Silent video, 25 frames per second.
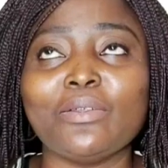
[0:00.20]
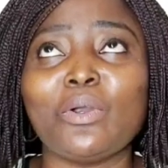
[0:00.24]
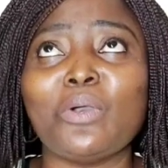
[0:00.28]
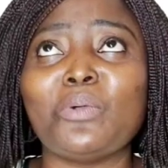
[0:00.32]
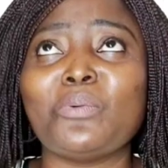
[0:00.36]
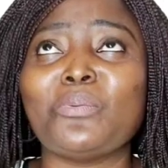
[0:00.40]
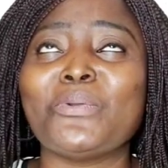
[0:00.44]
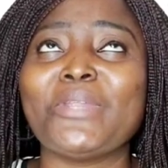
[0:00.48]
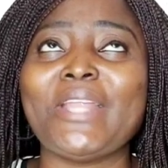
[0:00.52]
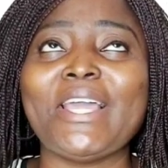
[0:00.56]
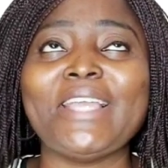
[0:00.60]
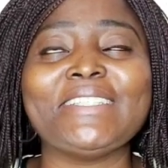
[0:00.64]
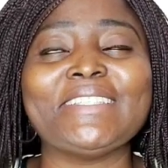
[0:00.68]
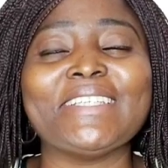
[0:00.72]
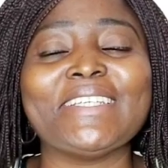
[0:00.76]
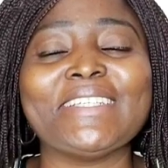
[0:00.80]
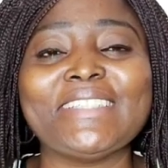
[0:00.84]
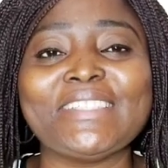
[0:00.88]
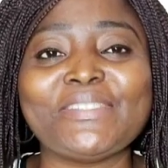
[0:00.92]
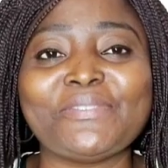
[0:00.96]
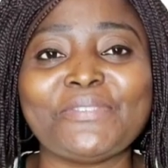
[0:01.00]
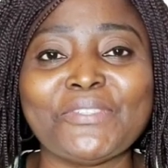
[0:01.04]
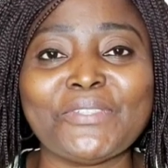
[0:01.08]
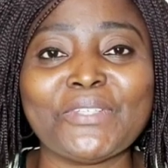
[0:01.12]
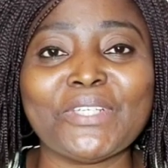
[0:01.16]
or will I say
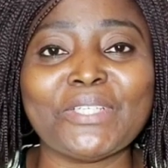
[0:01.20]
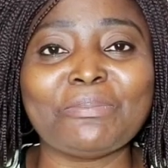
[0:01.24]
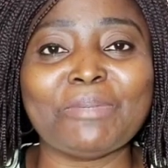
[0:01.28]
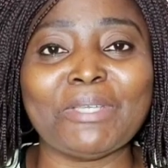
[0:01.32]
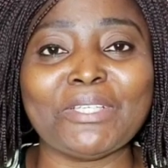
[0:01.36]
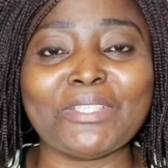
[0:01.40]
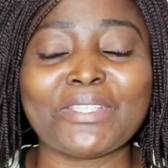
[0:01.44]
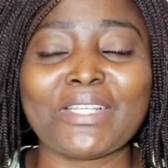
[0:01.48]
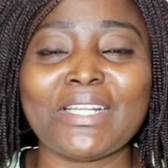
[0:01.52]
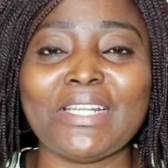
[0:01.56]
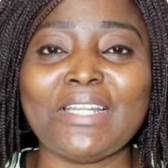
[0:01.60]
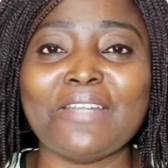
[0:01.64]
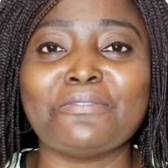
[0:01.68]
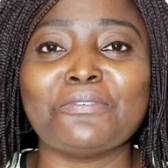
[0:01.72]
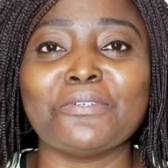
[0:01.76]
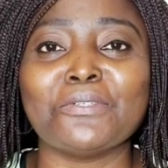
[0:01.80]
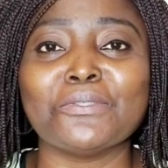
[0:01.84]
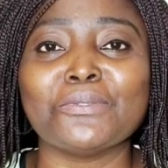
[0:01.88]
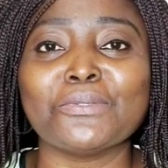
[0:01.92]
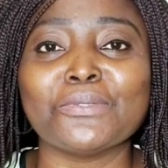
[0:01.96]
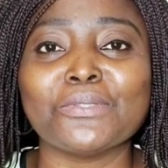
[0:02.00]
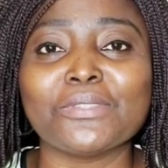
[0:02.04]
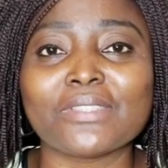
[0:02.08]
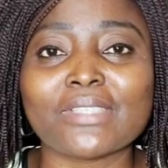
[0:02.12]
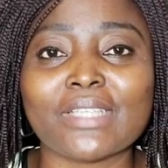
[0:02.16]
this video is particularly for
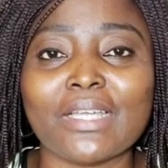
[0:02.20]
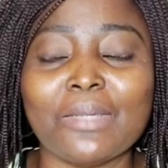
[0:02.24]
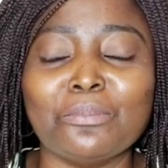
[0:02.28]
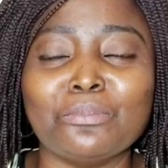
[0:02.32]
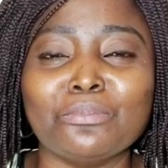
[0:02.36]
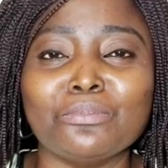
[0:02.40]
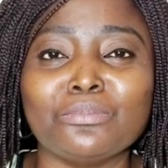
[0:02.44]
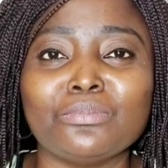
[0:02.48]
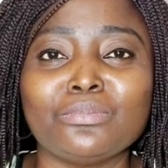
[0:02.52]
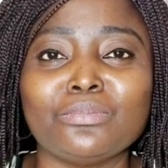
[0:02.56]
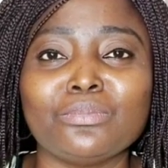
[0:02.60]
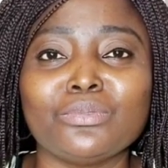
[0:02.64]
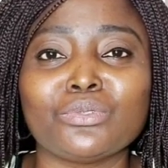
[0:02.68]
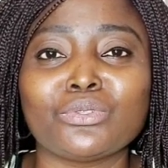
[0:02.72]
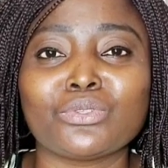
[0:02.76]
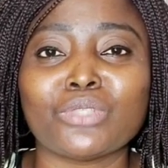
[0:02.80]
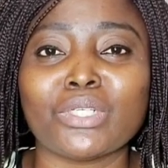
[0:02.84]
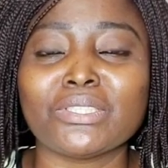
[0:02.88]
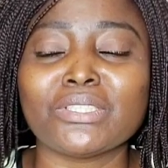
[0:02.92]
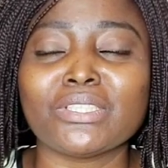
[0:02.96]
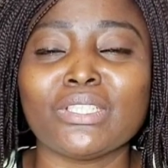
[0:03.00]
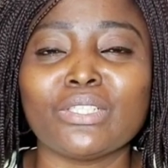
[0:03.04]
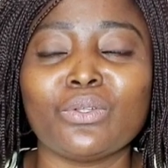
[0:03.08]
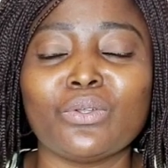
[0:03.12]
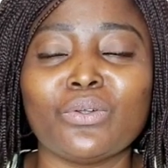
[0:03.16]
those
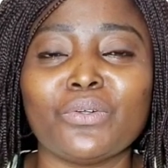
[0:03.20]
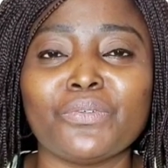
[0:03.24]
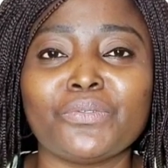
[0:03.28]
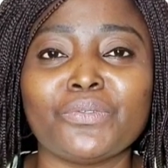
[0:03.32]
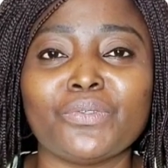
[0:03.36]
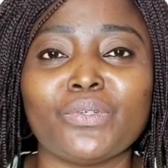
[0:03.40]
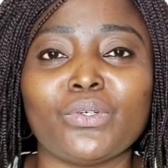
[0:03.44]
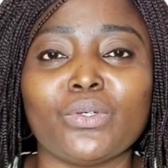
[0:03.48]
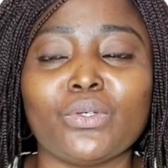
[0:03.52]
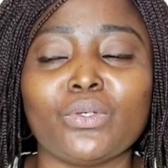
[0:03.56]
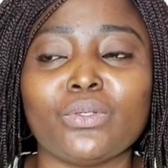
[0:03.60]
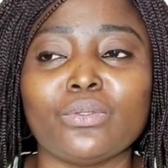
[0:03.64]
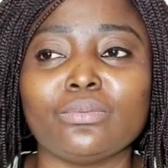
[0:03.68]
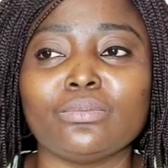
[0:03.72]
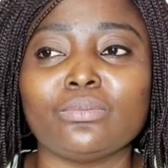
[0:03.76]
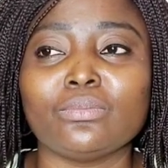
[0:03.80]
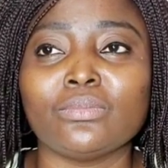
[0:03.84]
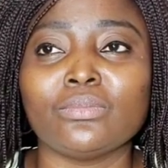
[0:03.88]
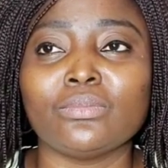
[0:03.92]
trusting God for